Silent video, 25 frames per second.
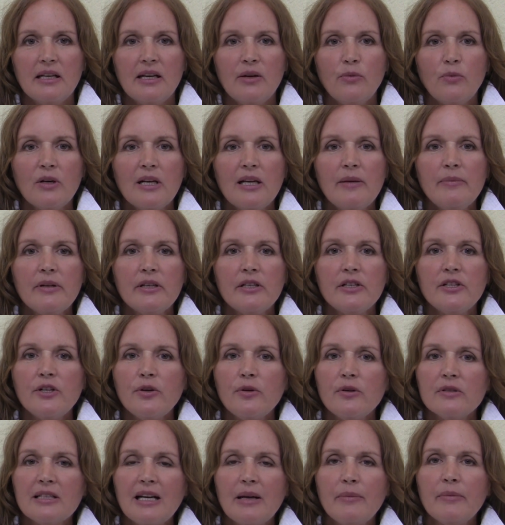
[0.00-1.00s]
What I'm going to
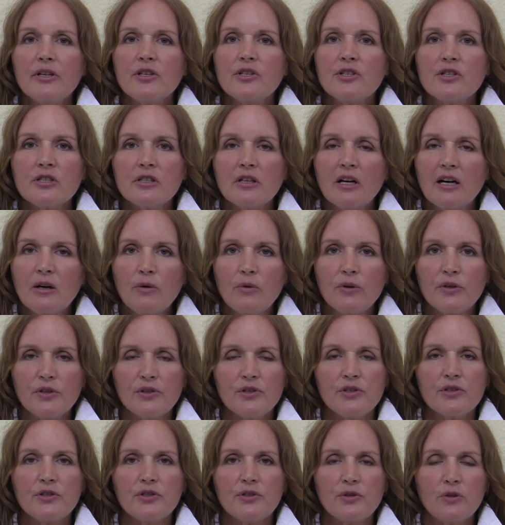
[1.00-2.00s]
do is I'm going to start with a
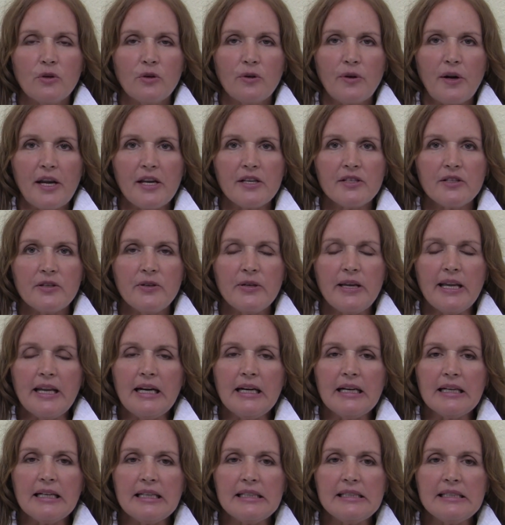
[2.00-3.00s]
story so you get
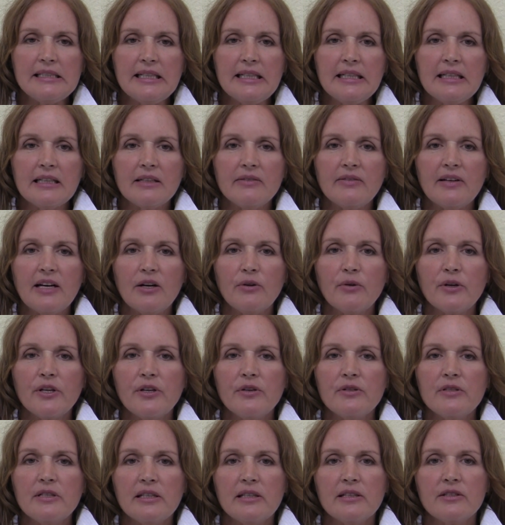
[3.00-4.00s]
an idea of how we're
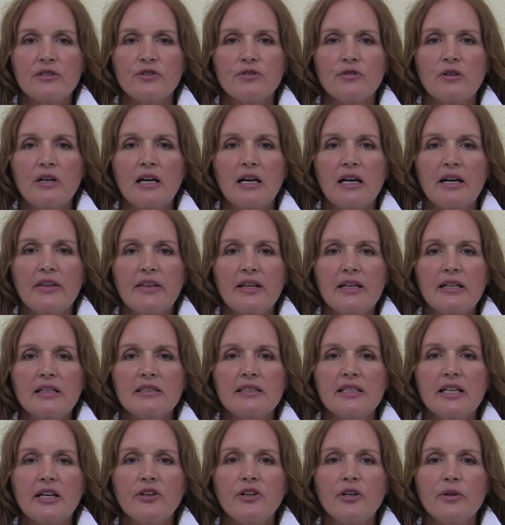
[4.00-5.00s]
using this drug, and then I'll
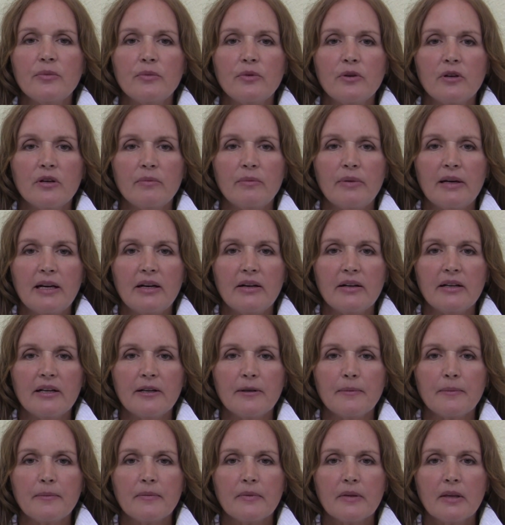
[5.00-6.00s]
tell you more about
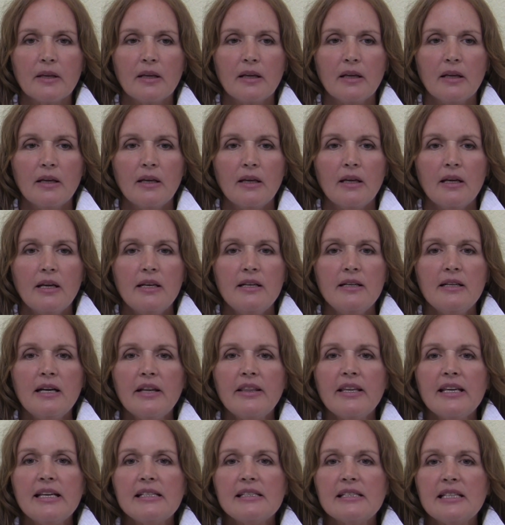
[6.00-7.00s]
it.
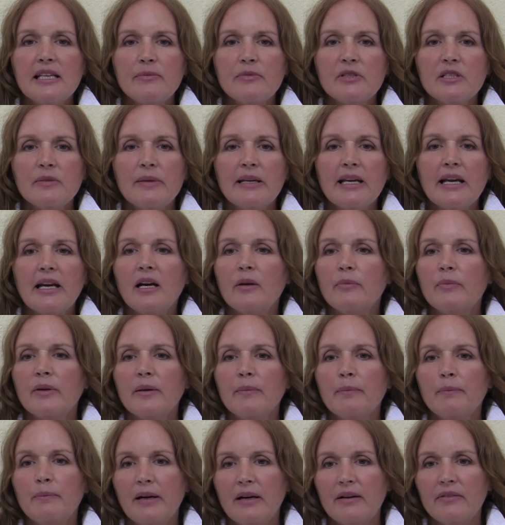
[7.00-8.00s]
Nothing seemed to be
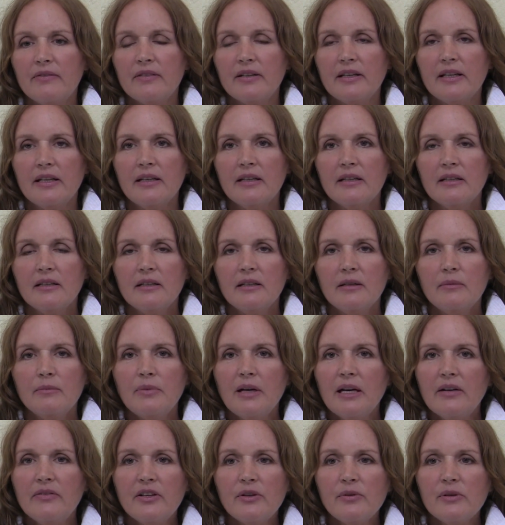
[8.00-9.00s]
helping Buffy.
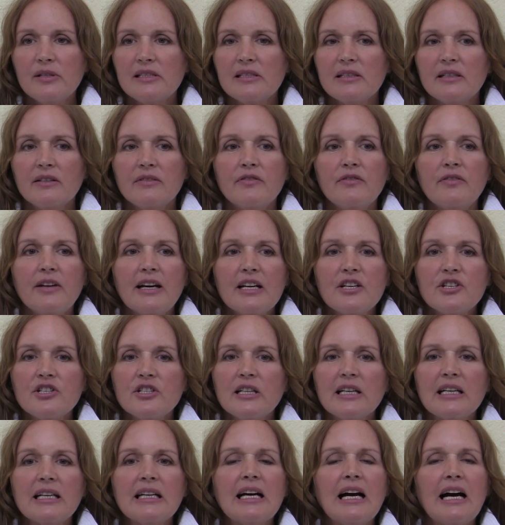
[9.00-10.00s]
Buffy was an
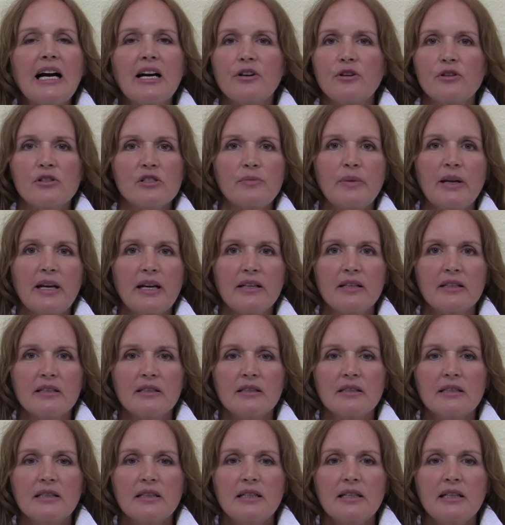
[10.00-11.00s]
affectionate Cocker
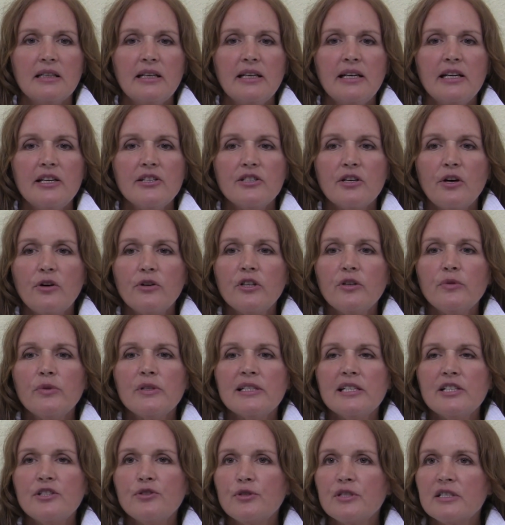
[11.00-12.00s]
Spaniel. His owner
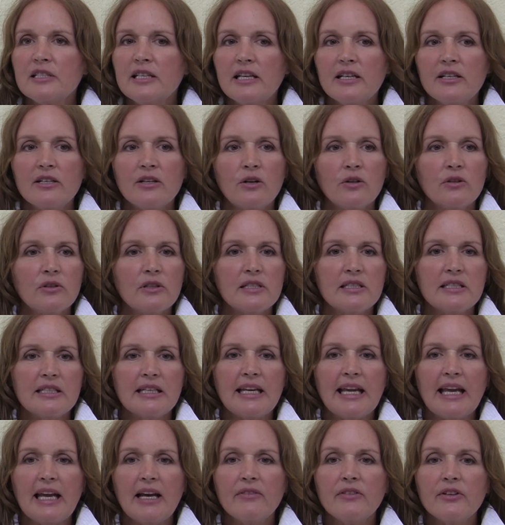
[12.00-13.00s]
was interested in
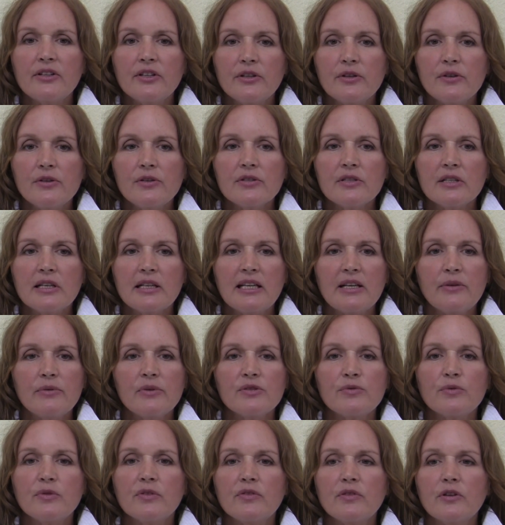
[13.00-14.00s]
holistic avenues, and he
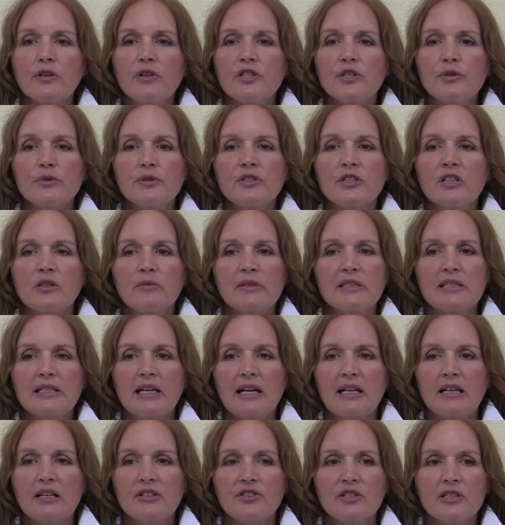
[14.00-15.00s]
was referred to a
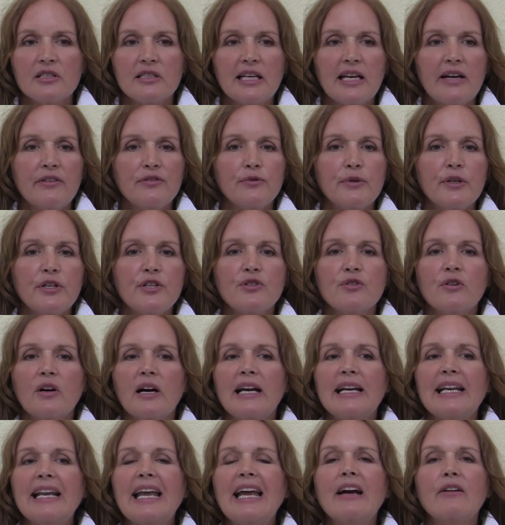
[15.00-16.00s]
dermatologist after he
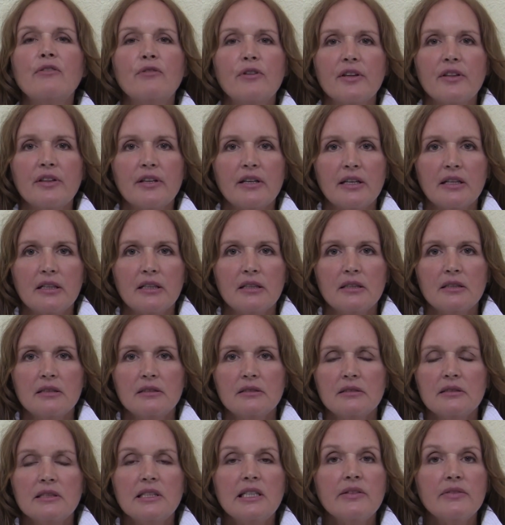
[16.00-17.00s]
tried everything,
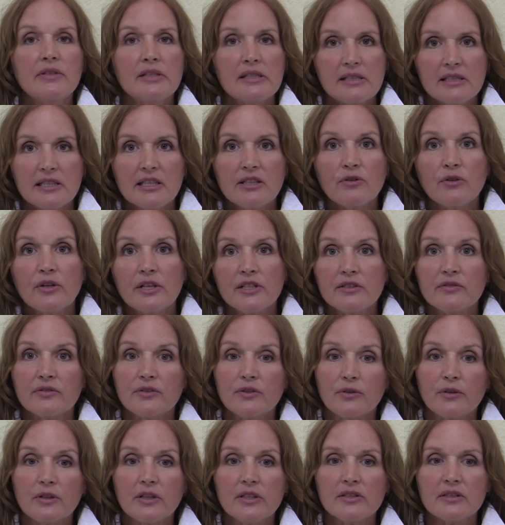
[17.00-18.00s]
even steroids, of
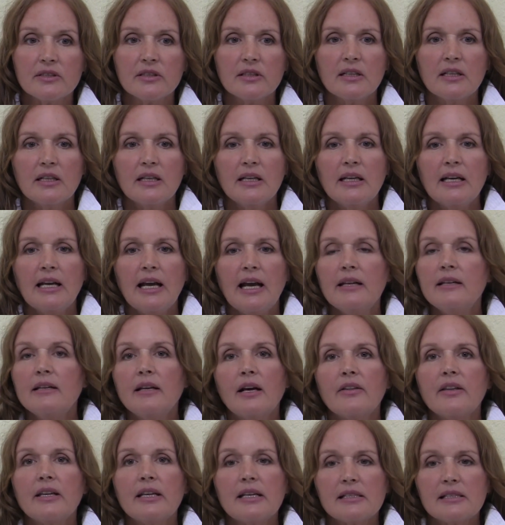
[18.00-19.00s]
course, and
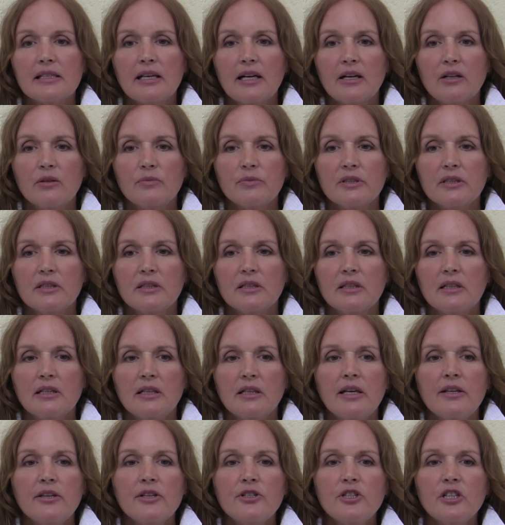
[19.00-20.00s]
nothing has helped.
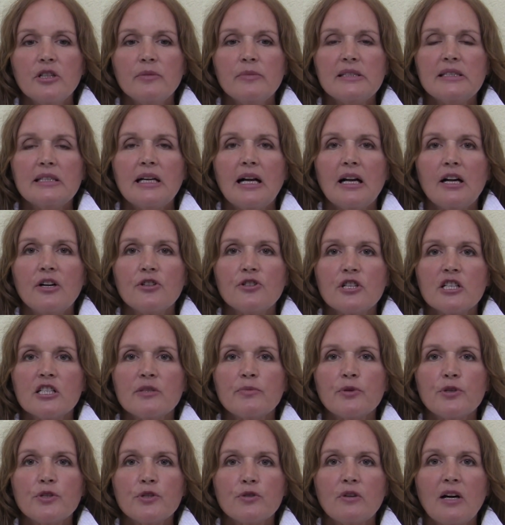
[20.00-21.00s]
The
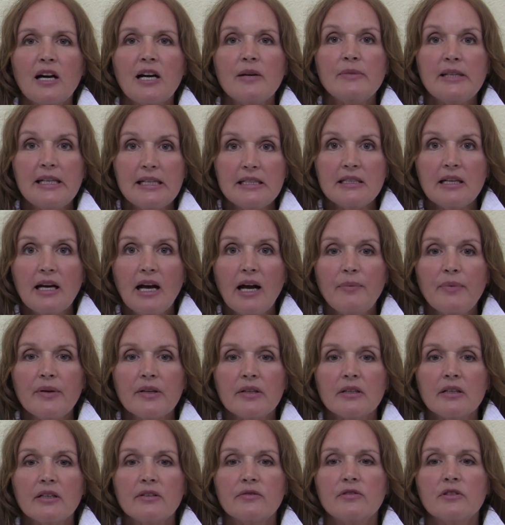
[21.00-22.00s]
dermatologist prescribed
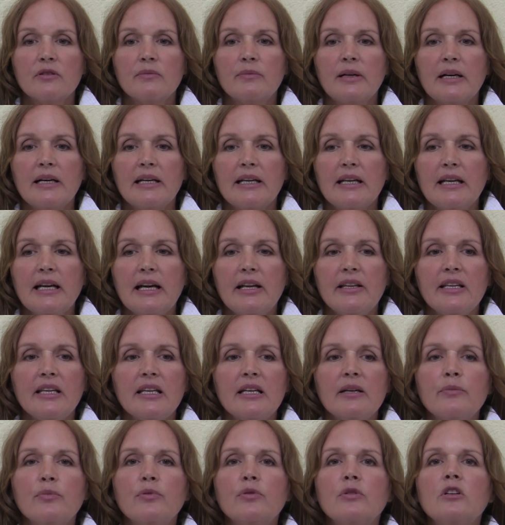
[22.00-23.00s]
Atopica for Buddy, and the
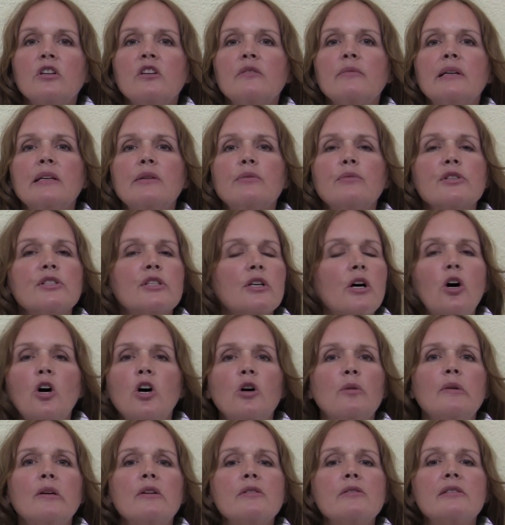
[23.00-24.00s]
improvement was
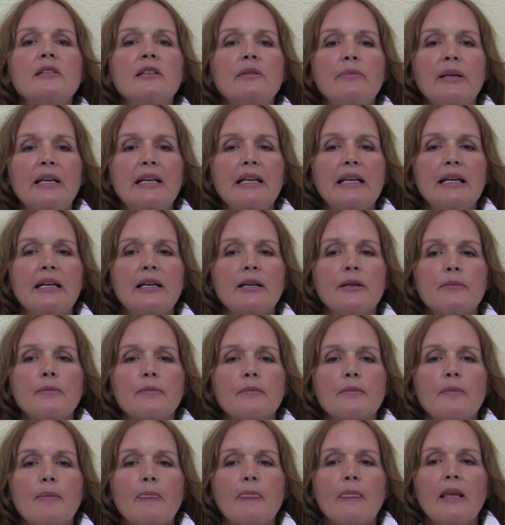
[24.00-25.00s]
almost immediate.
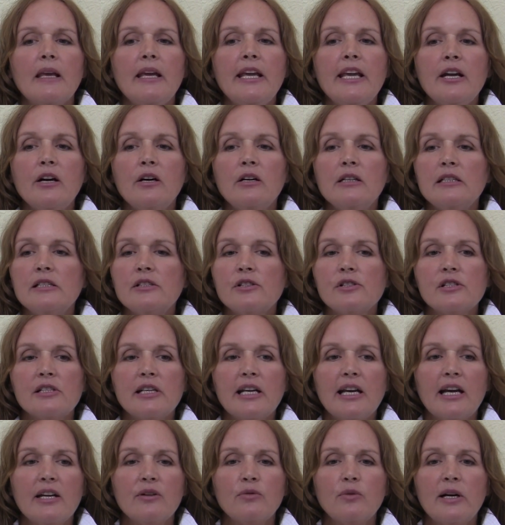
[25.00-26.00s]
He couldn't
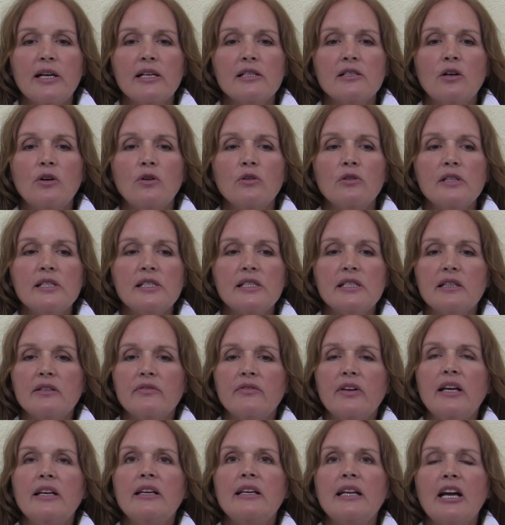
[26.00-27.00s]
understand why his holistic
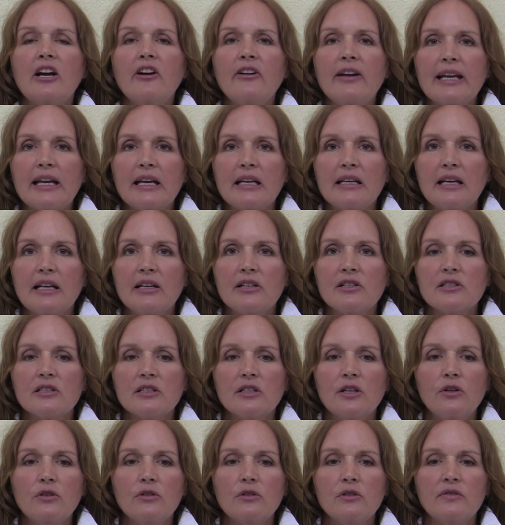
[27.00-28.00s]
veterinarian and his
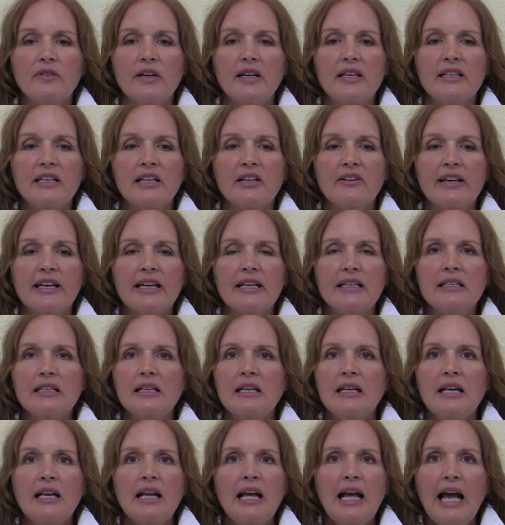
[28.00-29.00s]
local veterinarian
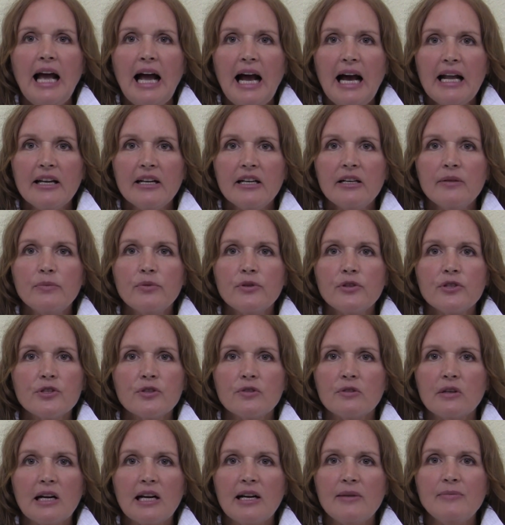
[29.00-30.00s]
hadn't
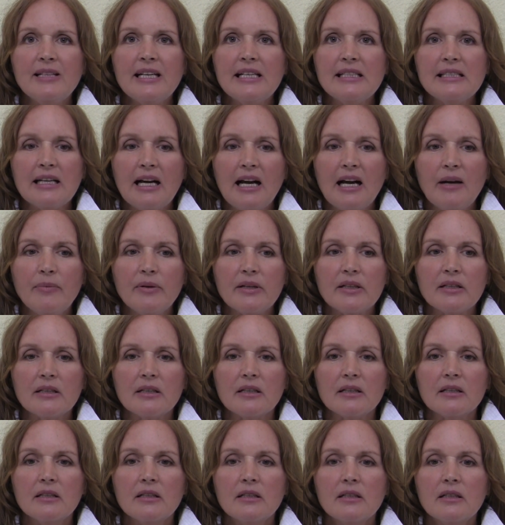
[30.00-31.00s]
prescribed
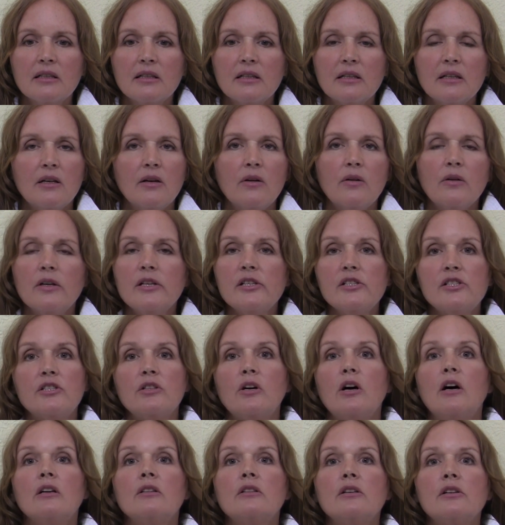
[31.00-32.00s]
Atopica. His
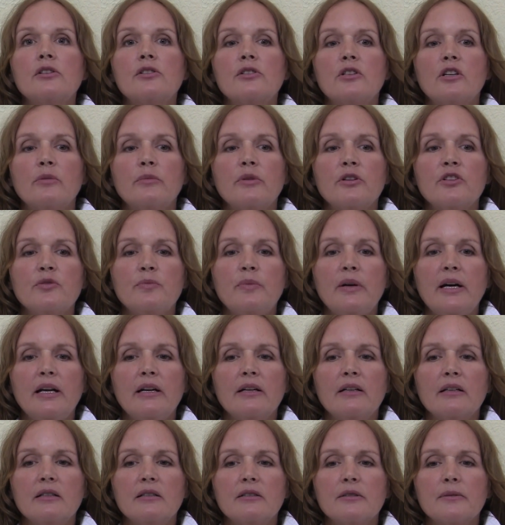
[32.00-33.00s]
dog looked so much
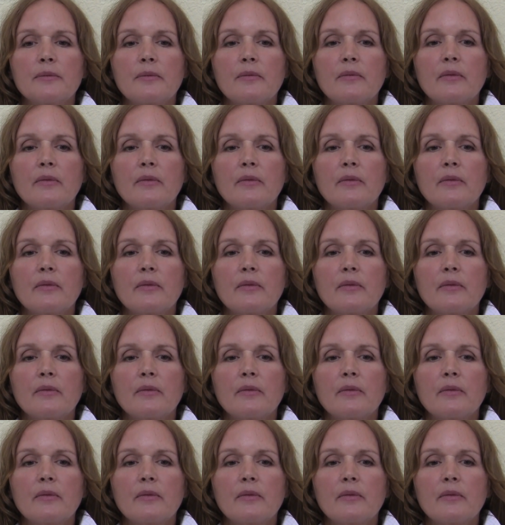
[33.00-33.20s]
better.